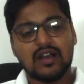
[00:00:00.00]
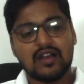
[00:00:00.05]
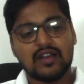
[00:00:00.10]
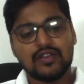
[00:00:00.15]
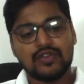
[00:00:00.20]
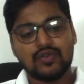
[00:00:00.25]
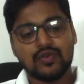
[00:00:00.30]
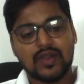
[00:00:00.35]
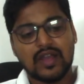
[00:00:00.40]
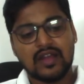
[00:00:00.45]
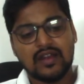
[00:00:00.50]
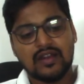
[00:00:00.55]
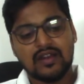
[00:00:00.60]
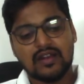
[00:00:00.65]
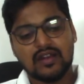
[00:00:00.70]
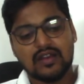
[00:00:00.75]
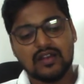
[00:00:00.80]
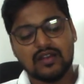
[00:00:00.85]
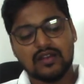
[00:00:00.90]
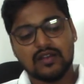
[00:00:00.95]
You
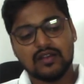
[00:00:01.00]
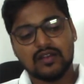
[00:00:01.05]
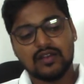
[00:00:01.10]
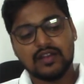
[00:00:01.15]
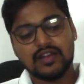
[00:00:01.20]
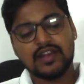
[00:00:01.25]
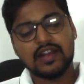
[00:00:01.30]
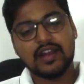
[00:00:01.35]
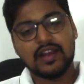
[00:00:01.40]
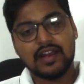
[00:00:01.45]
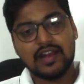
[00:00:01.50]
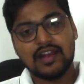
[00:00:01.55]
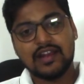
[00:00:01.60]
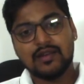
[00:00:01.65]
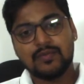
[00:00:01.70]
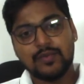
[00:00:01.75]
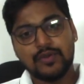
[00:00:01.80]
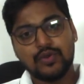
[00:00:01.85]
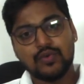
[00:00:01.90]
can, in an LLP,